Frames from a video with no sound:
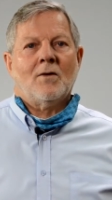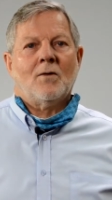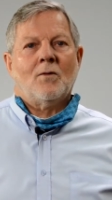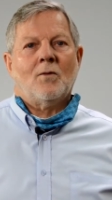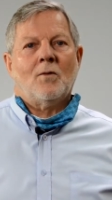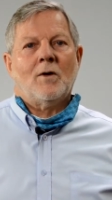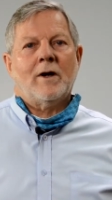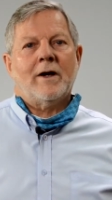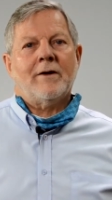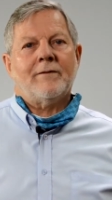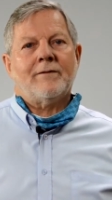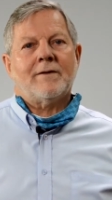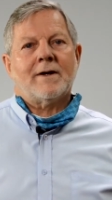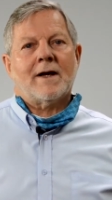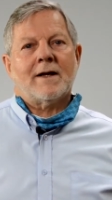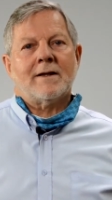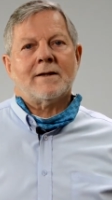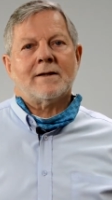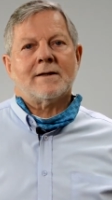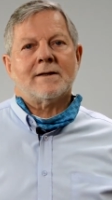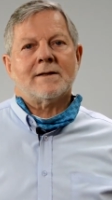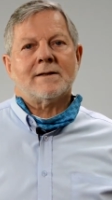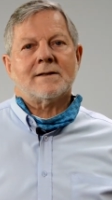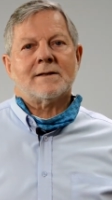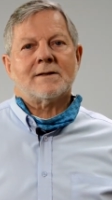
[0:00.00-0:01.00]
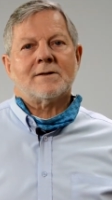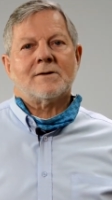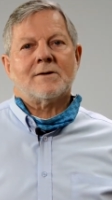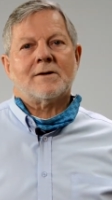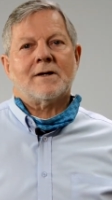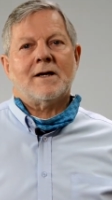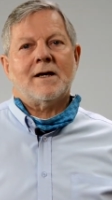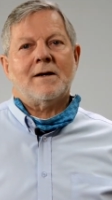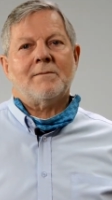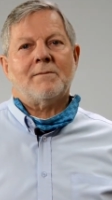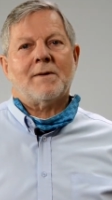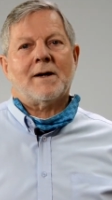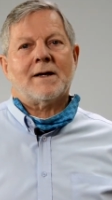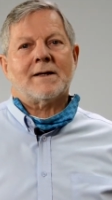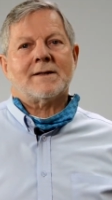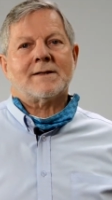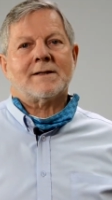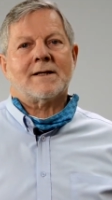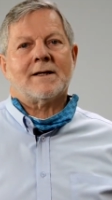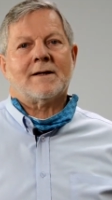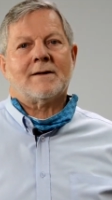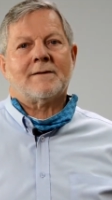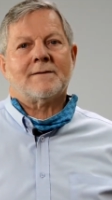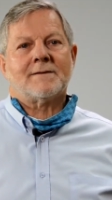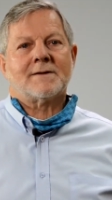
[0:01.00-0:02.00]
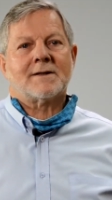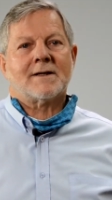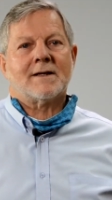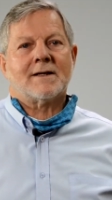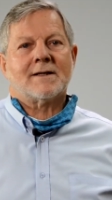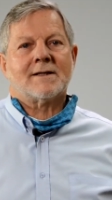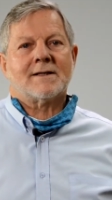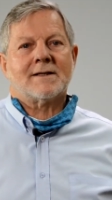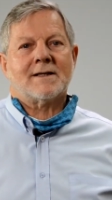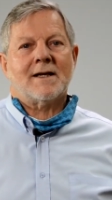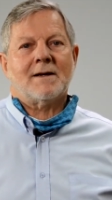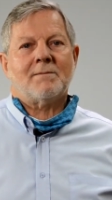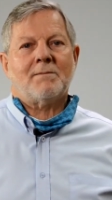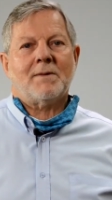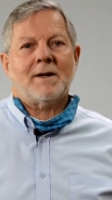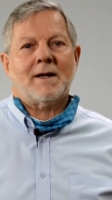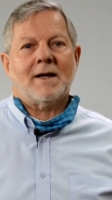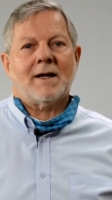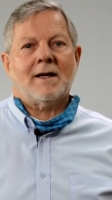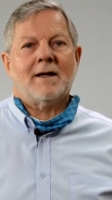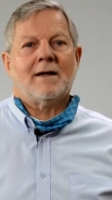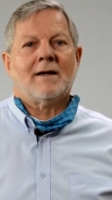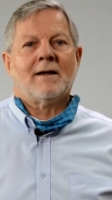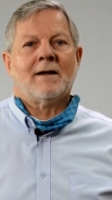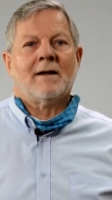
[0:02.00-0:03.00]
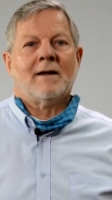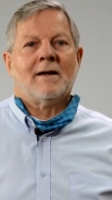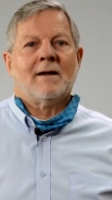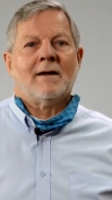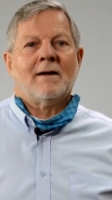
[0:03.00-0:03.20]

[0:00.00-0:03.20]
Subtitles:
We have done this to keep ourselves a step ahead